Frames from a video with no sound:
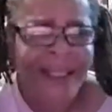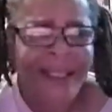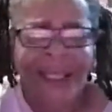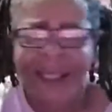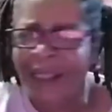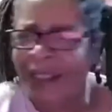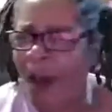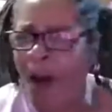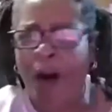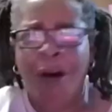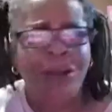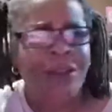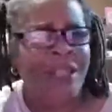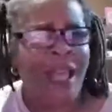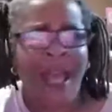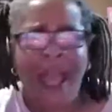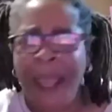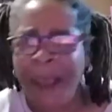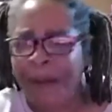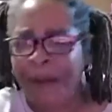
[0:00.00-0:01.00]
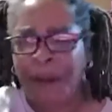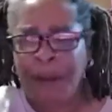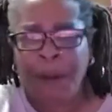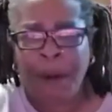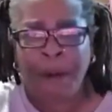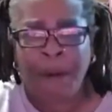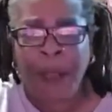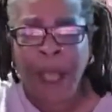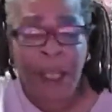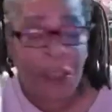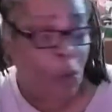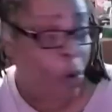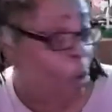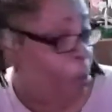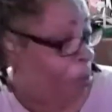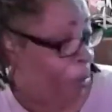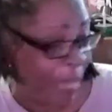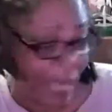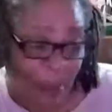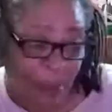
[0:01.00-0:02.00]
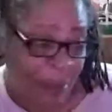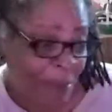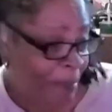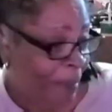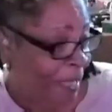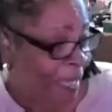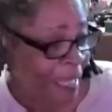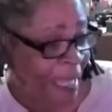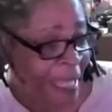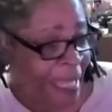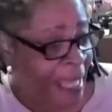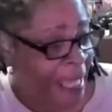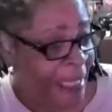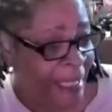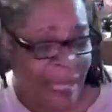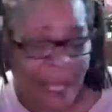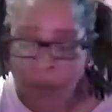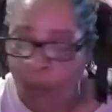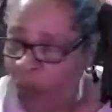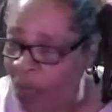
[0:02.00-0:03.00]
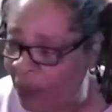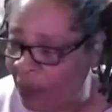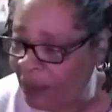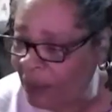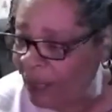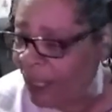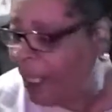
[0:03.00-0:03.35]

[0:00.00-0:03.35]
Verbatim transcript: Just all types of mother. Don't play with me like to